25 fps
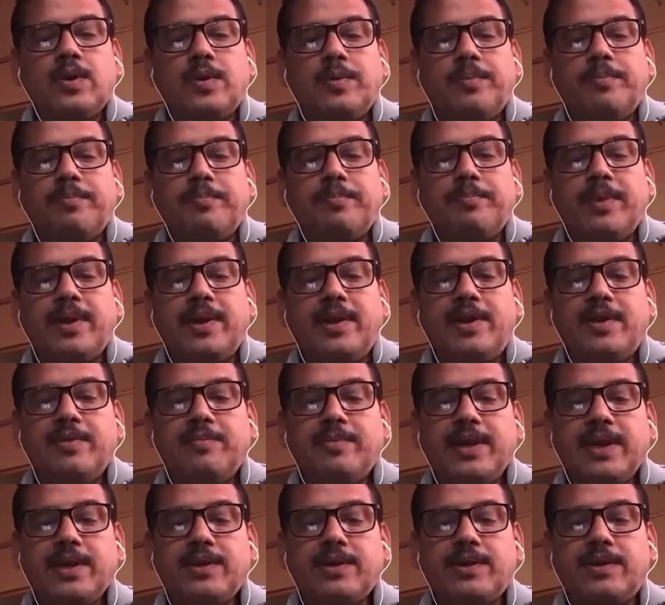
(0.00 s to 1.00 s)
made
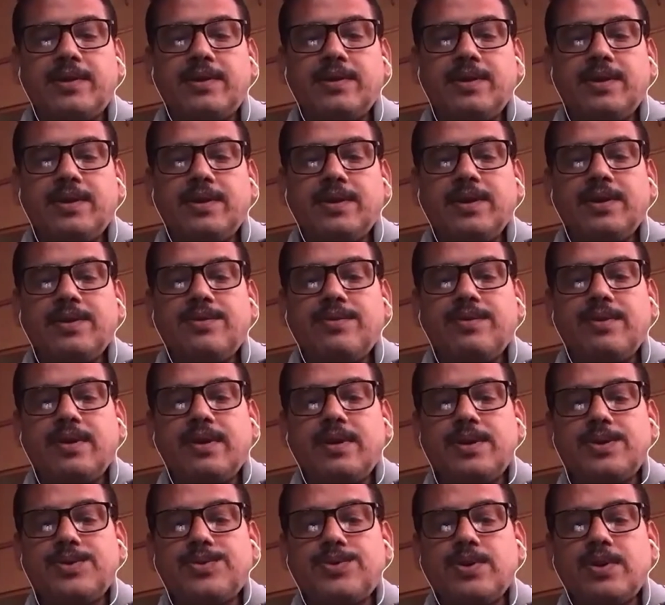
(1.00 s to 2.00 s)
my career in real
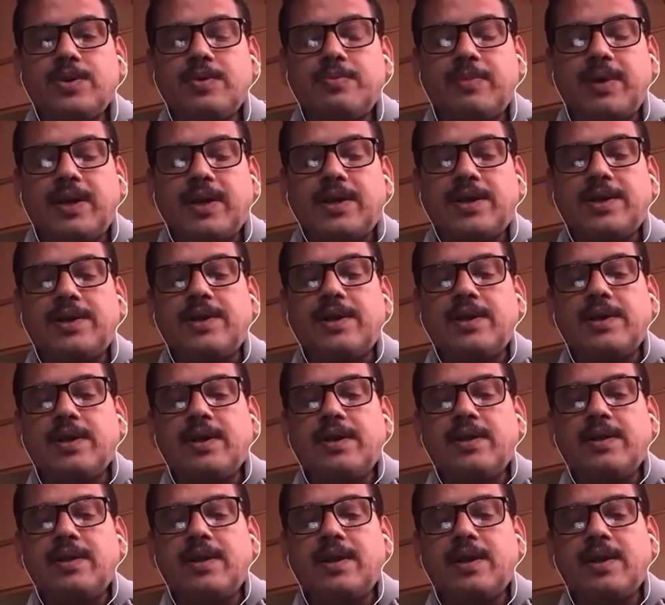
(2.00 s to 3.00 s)
estate marketing,
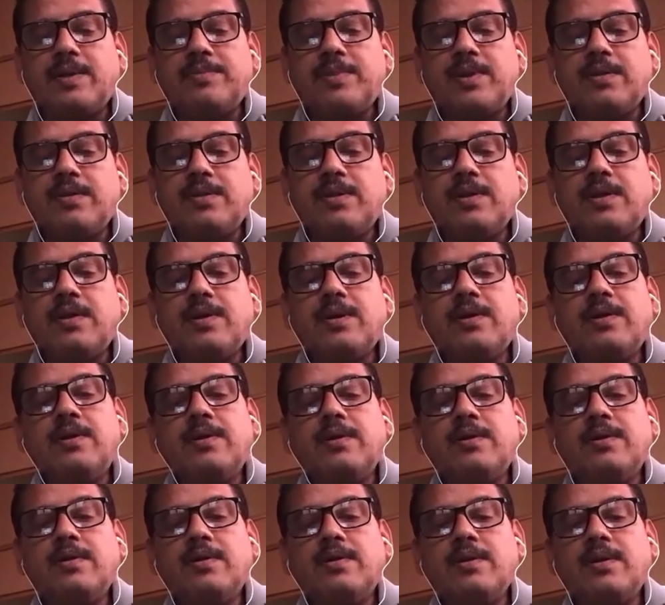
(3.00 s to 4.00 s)
and then I'm running
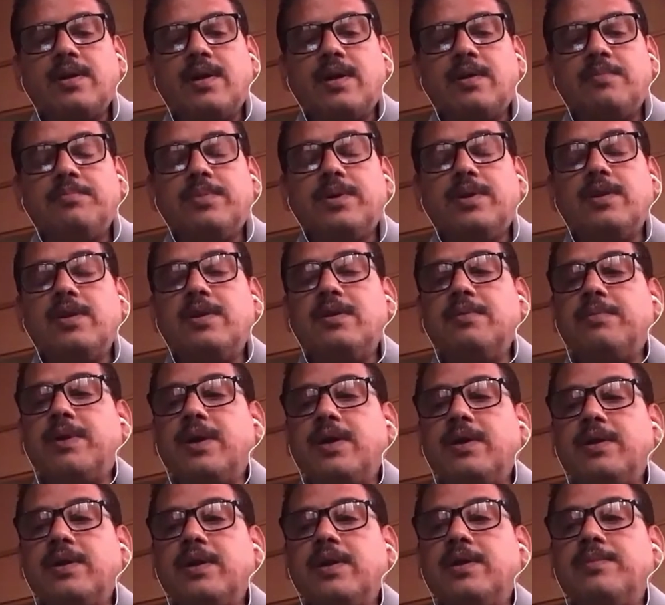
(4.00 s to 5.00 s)
a company
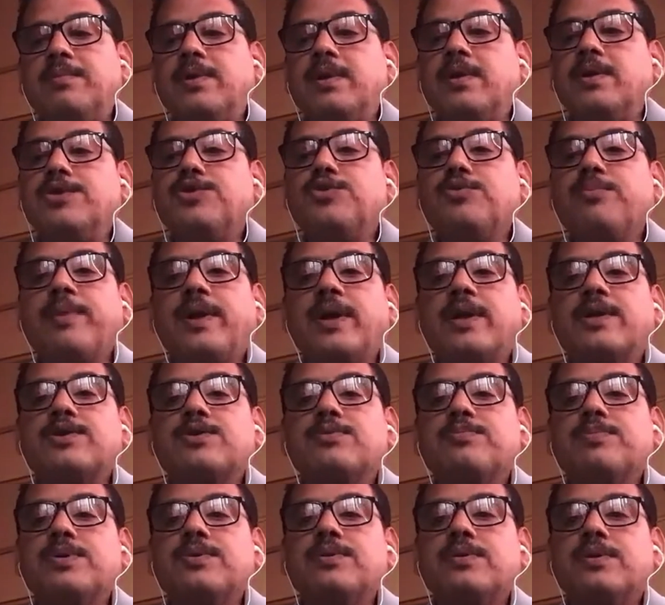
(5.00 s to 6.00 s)
by name
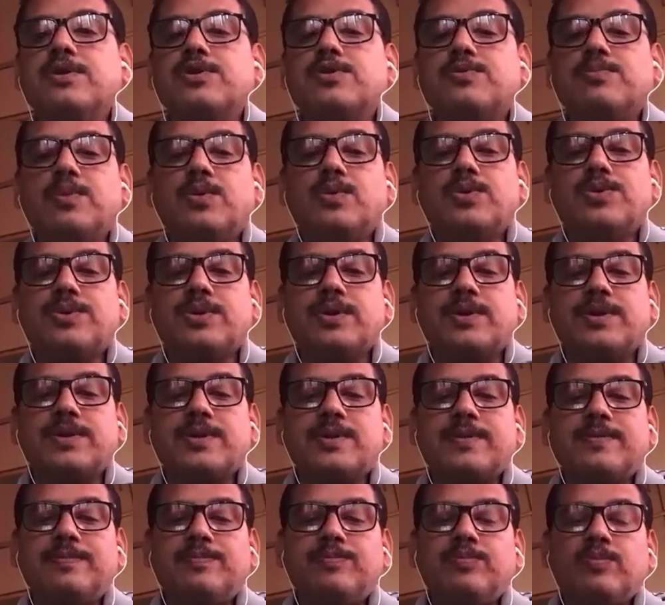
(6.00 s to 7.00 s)
Reachmaxx Business Boosters.
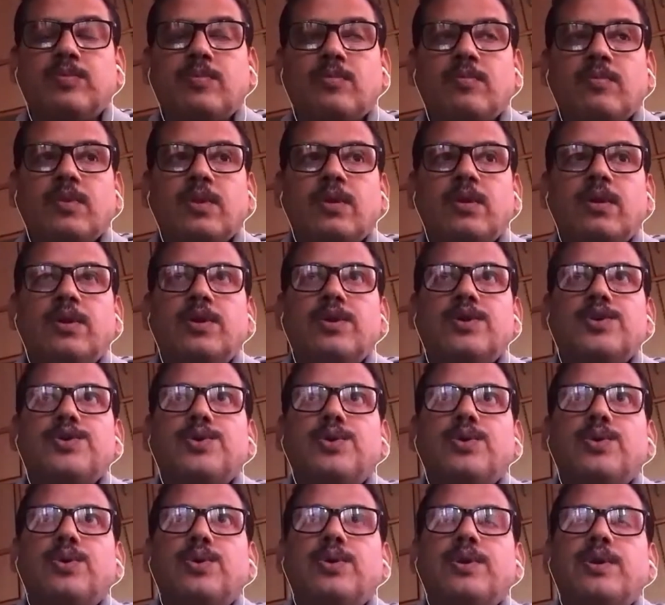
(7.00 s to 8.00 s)

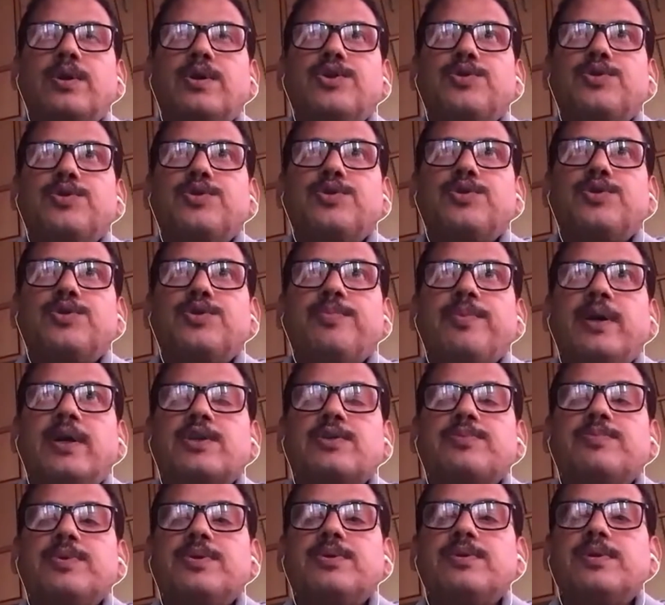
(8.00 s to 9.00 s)
So
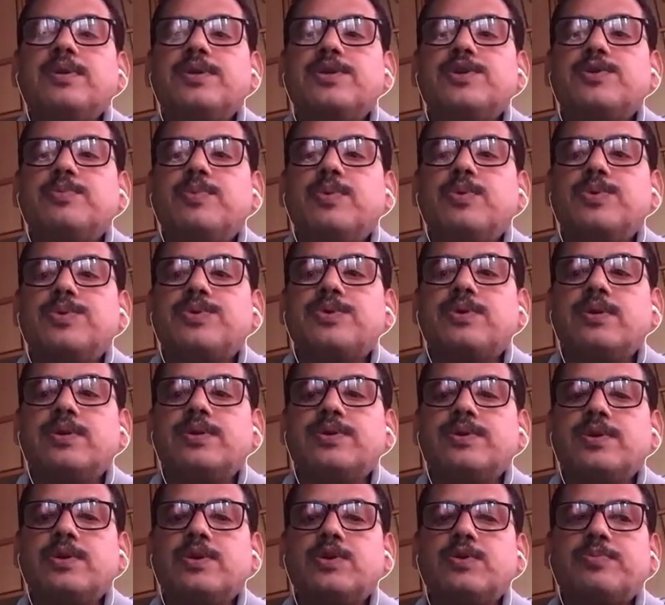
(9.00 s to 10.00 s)
Reachmaxx Business Boosters
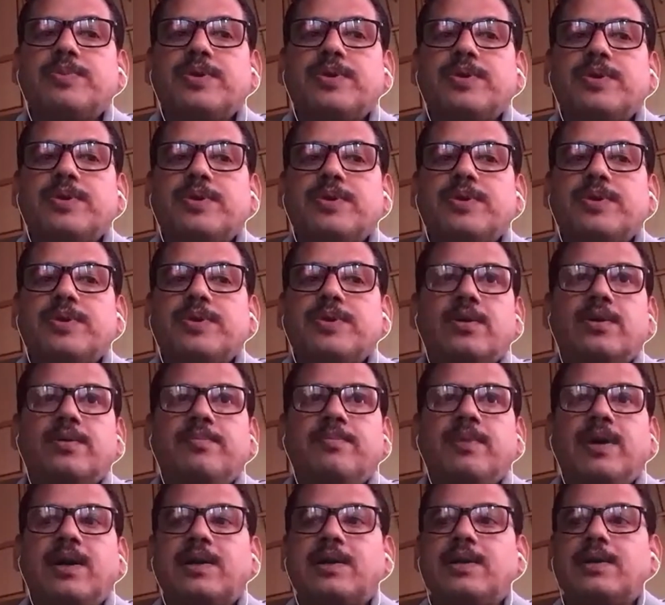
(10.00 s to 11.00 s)
is specialized
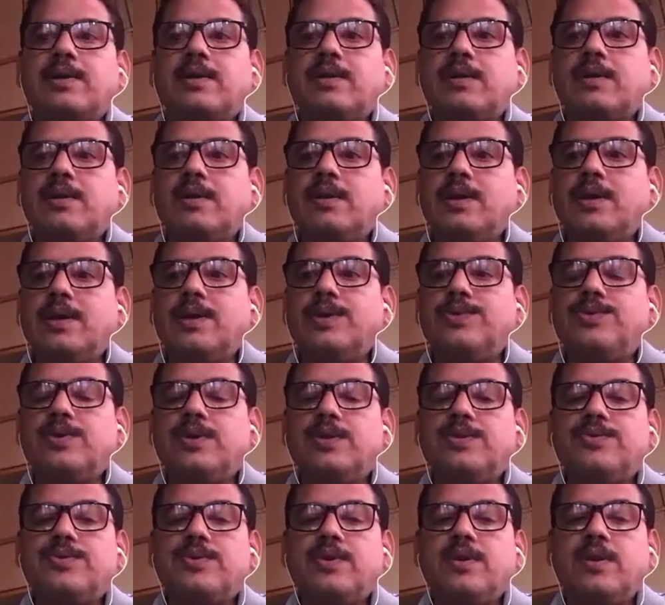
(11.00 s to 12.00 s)
marketing
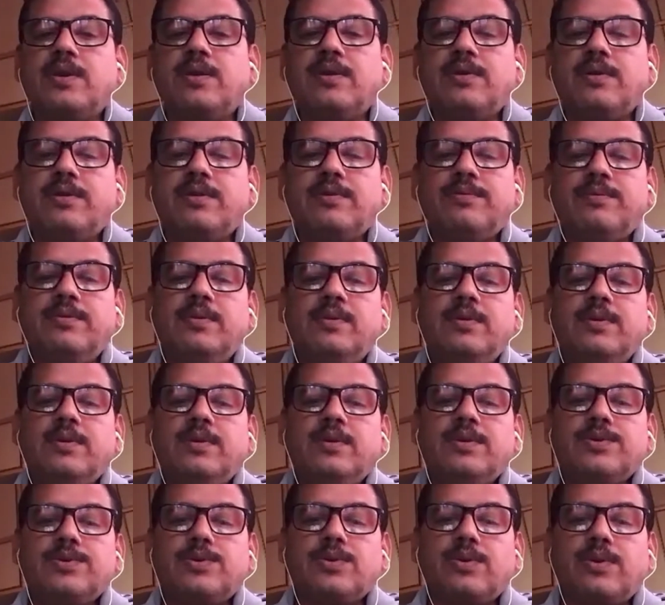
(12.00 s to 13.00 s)
agency.
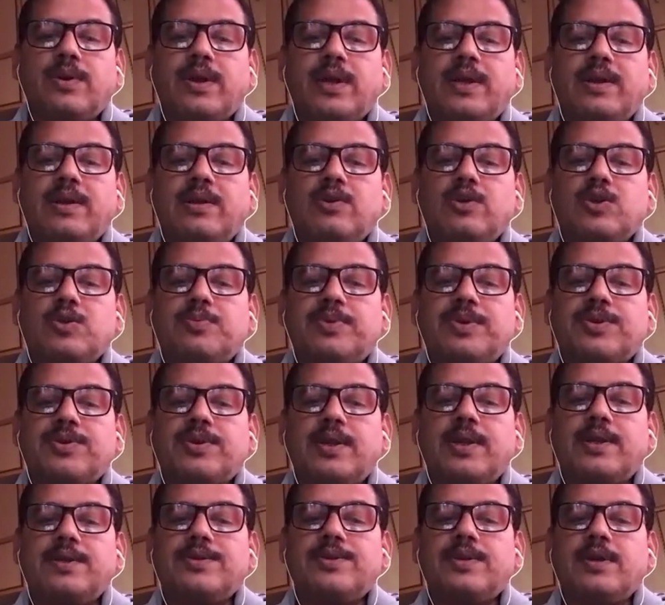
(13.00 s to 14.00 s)
So right now
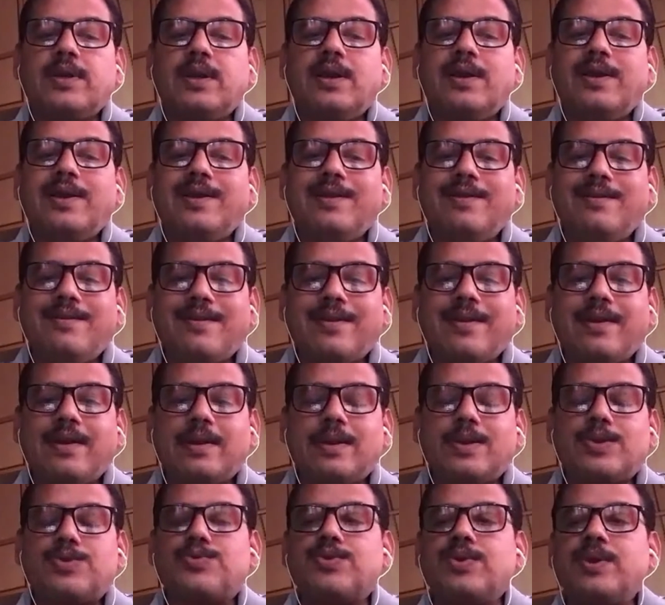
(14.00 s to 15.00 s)
specializing in real
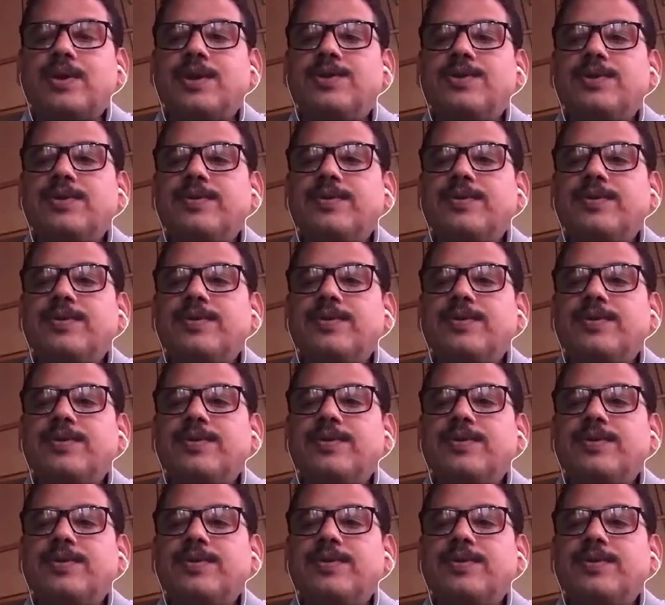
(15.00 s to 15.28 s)
estate.